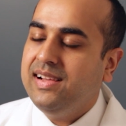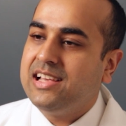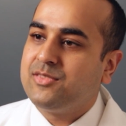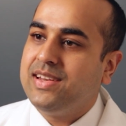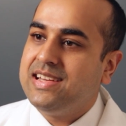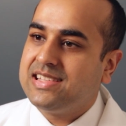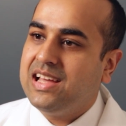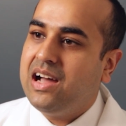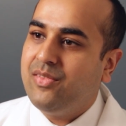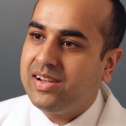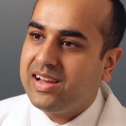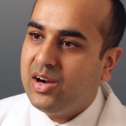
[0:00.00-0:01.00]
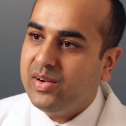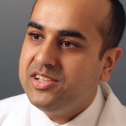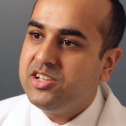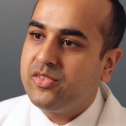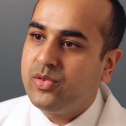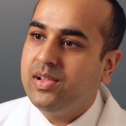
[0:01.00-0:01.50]
as well as the Howard County
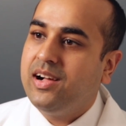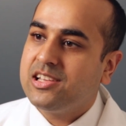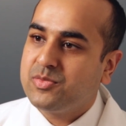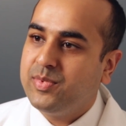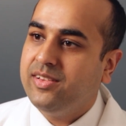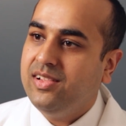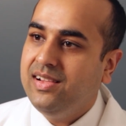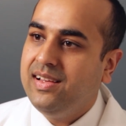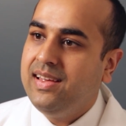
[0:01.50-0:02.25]
General Hospital.